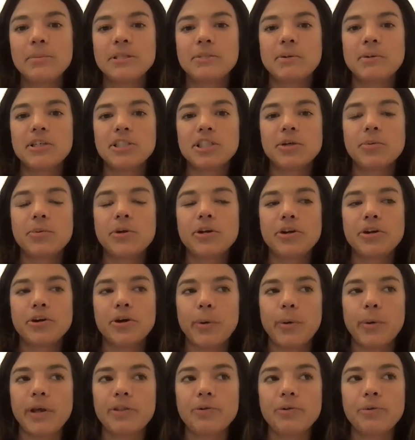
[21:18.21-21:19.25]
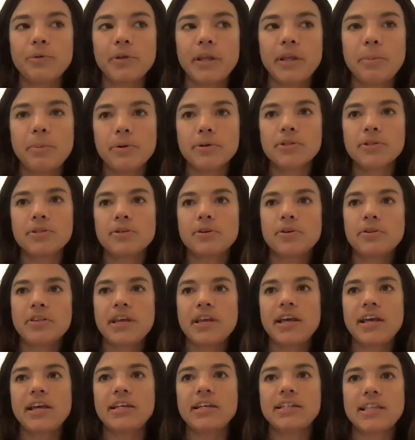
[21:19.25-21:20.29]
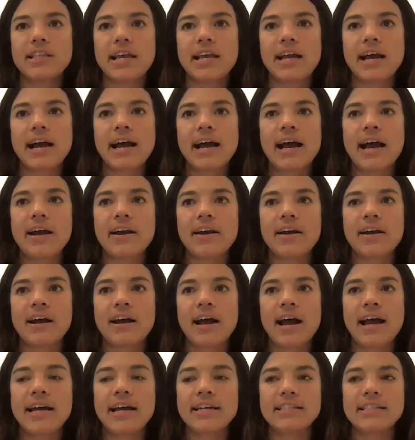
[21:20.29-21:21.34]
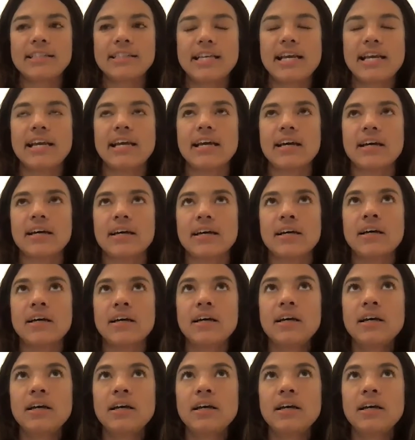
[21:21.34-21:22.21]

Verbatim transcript: especially when you're going through really personal things like i had a i had to take a